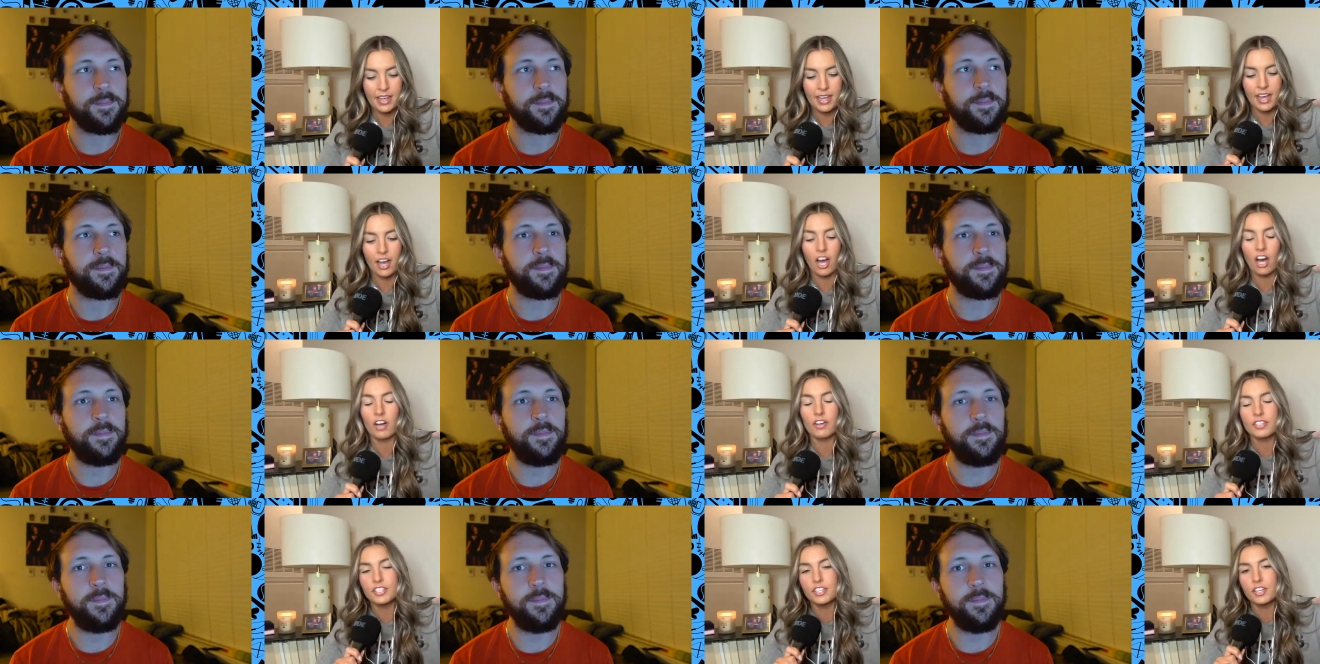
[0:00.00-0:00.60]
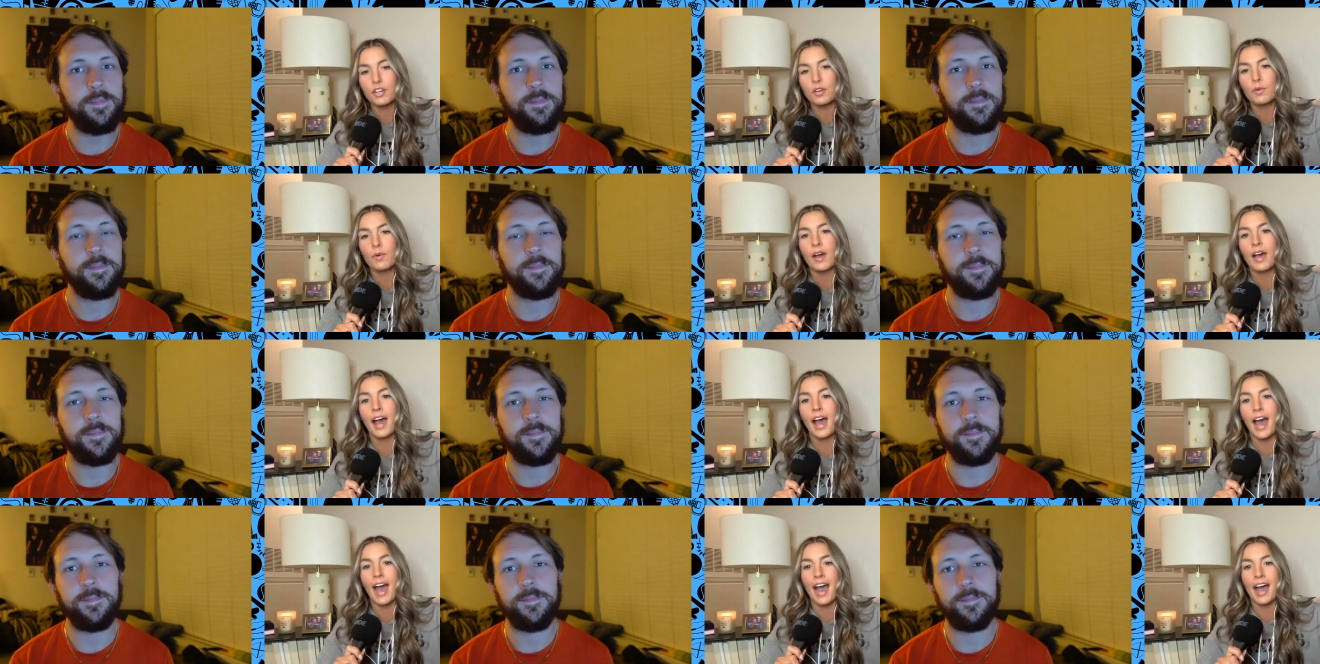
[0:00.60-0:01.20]
Speaker 1: also,
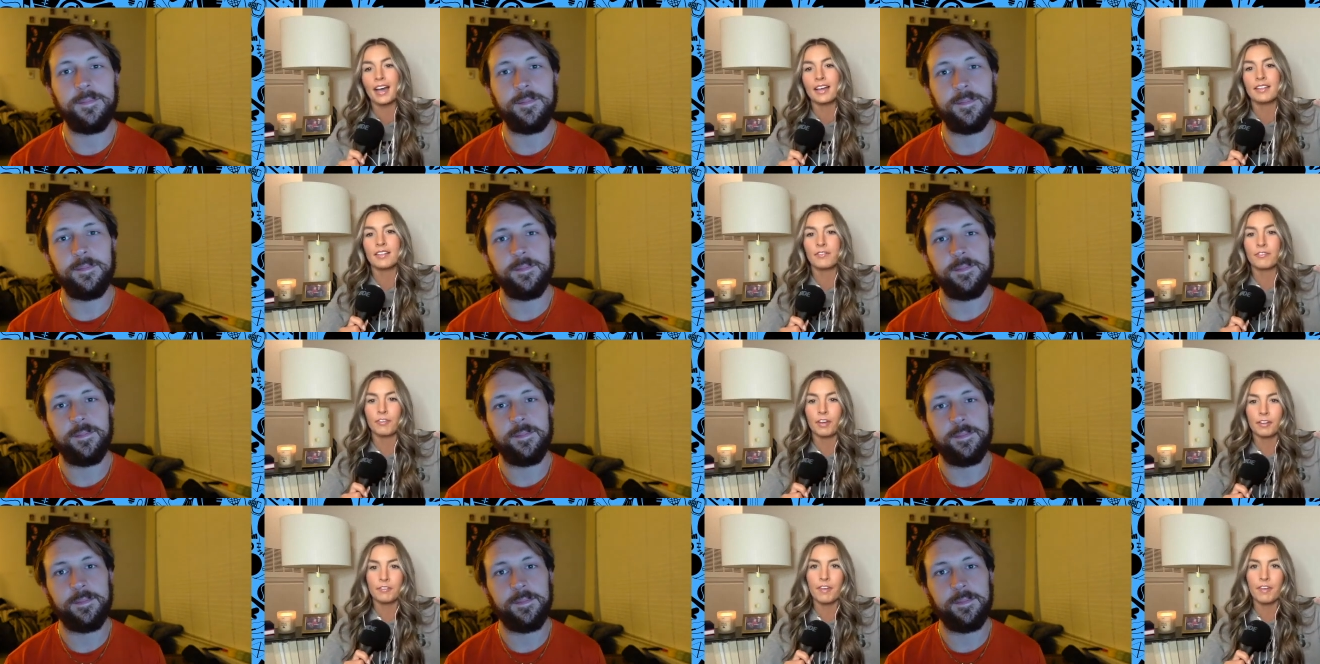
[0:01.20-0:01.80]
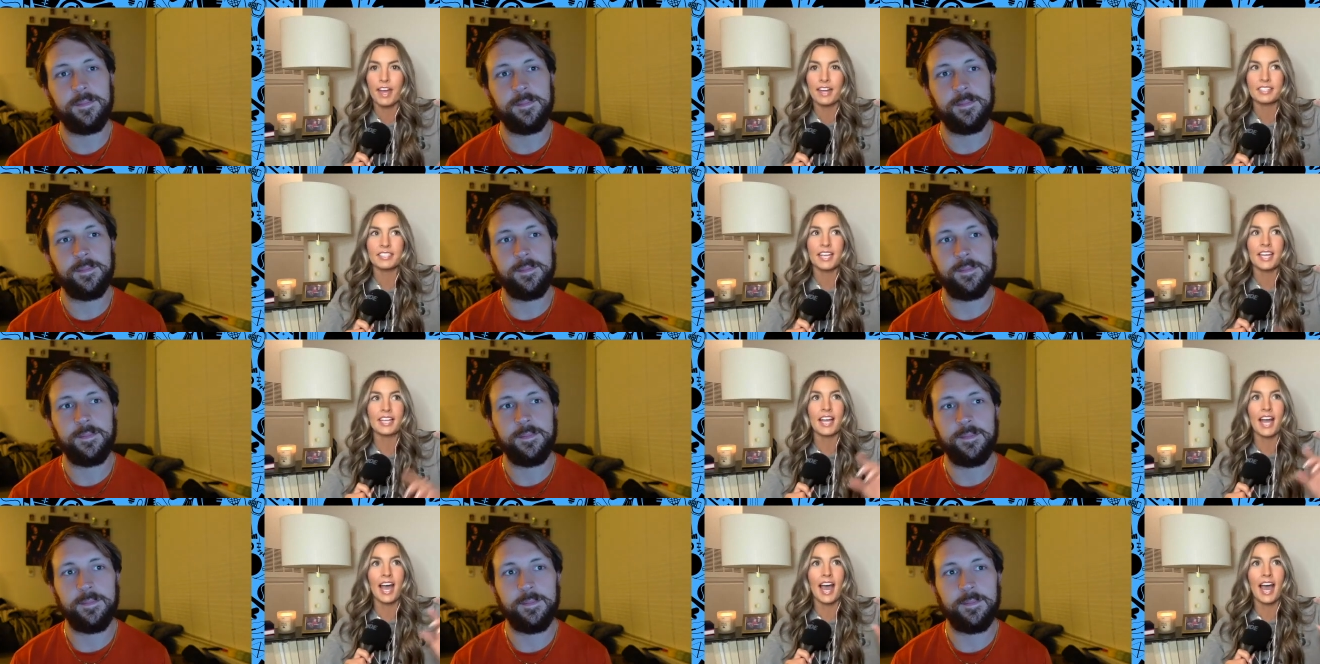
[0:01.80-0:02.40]
fun fact: like
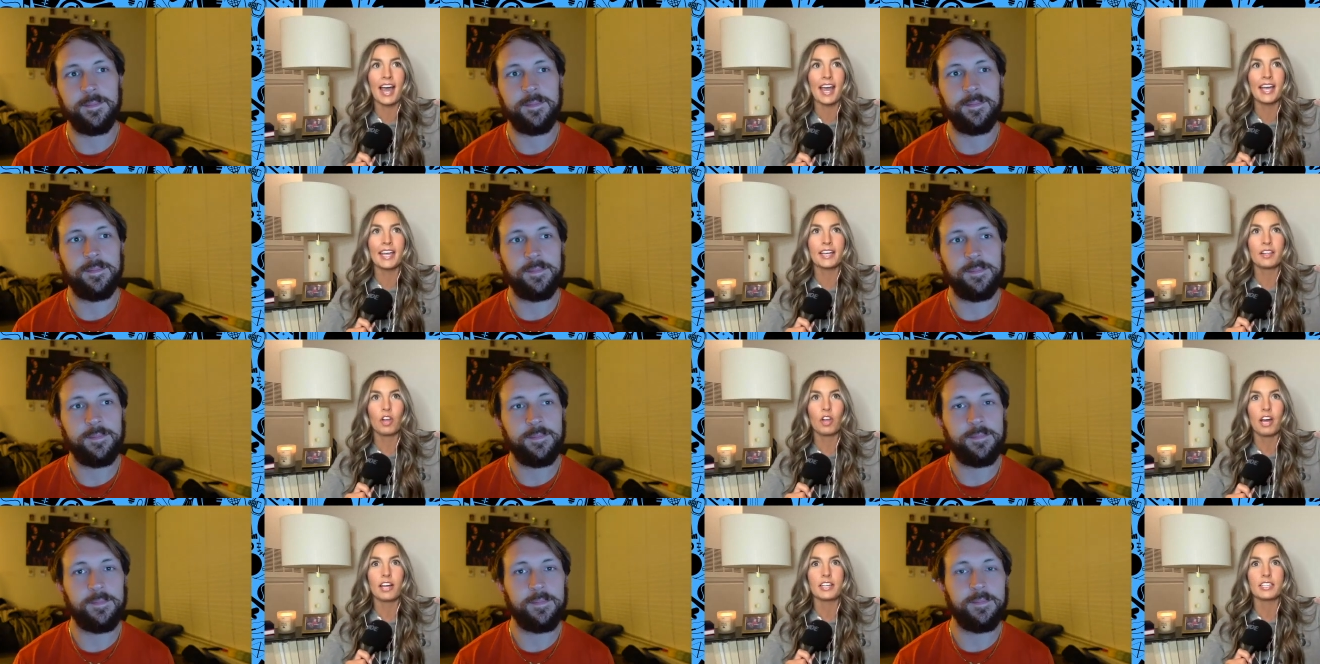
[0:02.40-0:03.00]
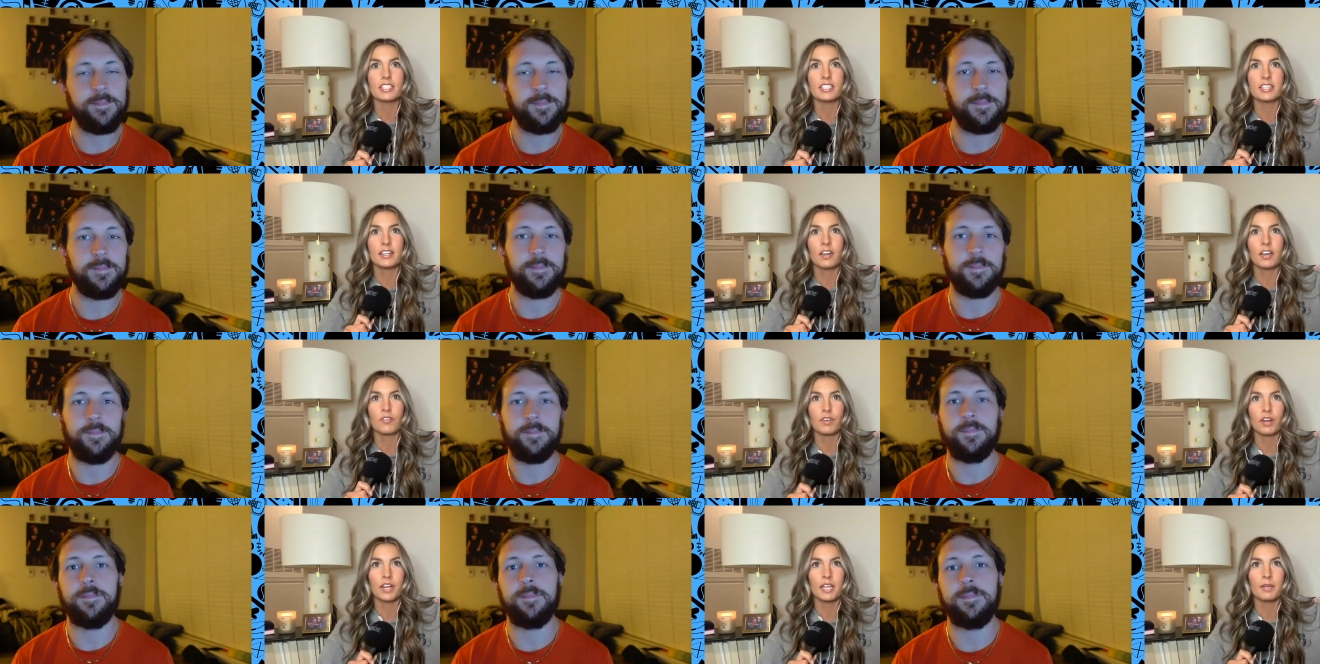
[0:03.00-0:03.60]
I lost a
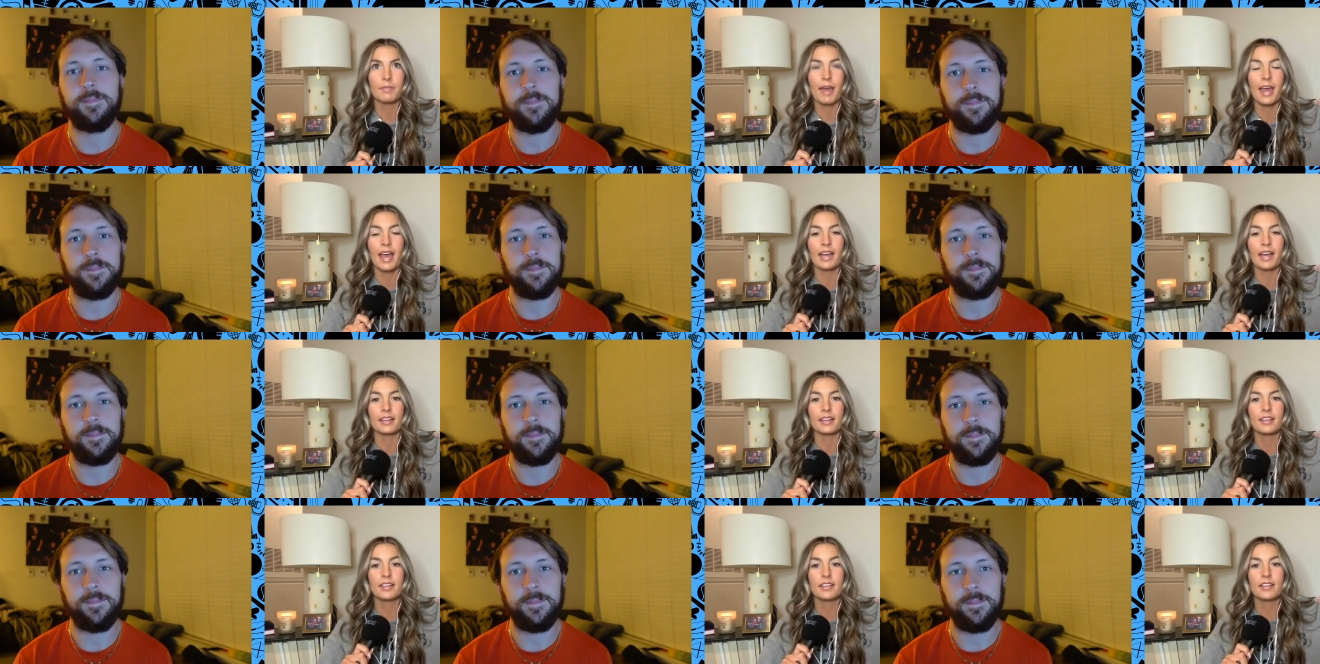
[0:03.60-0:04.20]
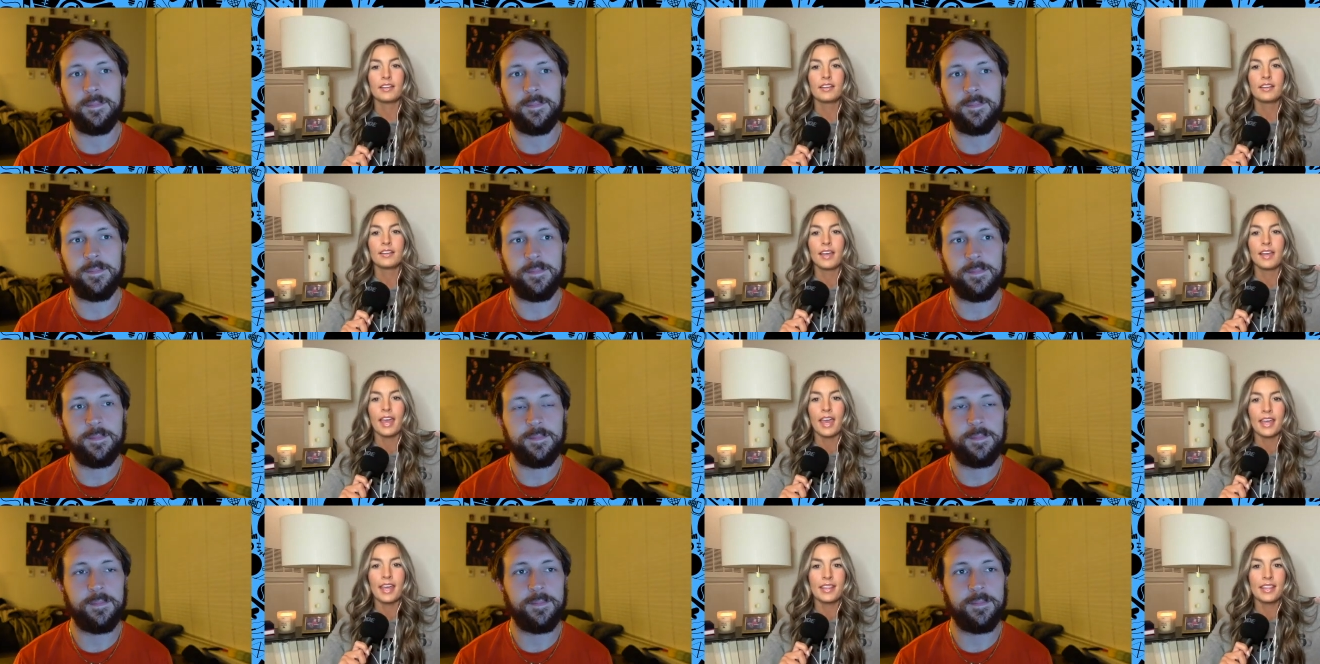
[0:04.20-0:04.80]
running back,
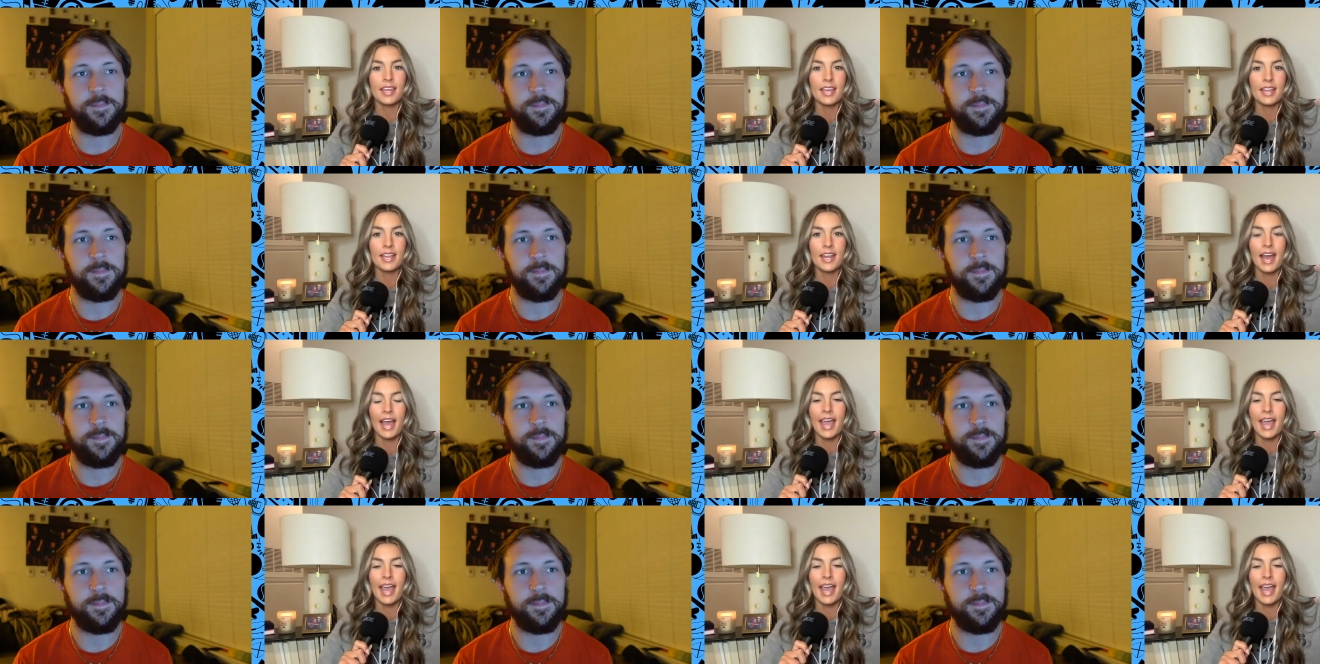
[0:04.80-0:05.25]
and then I